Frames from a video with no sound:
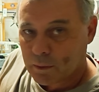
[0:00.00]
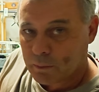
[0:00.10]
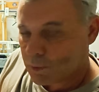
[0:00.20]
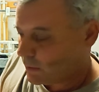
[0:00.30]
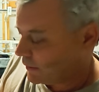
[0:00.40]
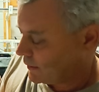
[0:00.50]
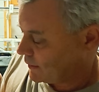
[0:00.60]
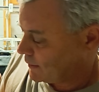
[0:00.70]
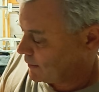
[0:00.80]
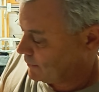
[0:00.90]

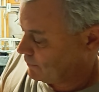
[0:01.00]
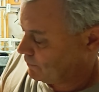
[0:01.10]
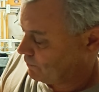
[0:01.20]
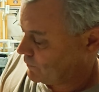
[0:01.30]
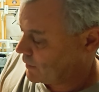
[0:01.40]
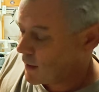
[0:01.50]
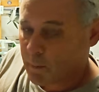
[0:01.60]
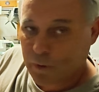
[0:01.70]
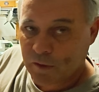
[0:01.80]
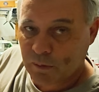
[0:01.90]
my
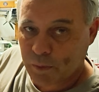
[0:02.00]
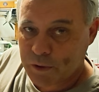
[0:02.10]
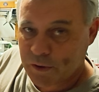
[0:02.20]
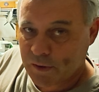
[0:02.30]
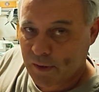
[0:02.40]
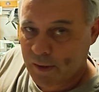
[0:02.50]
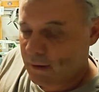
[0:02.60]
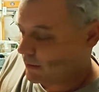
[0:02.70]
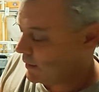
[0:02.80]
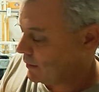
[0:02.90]
arming switches
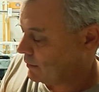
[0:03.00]
here now.